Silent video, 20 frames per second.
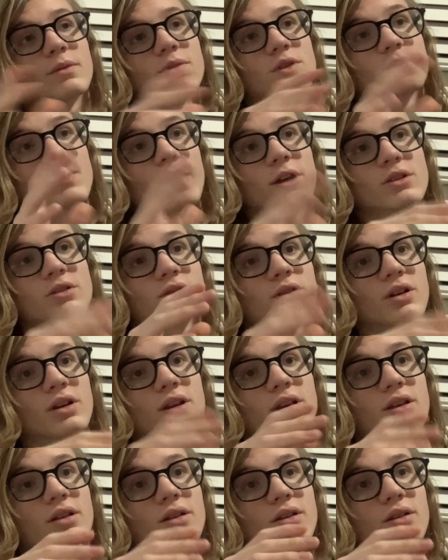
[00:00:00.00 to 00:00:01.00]
Spectre
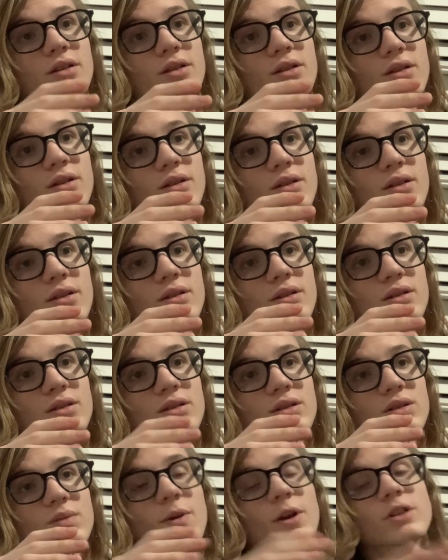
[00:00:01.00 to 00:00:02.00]

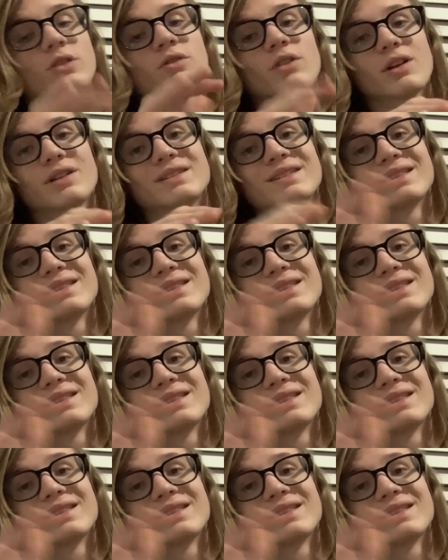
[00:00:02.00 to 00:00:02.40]
Knight's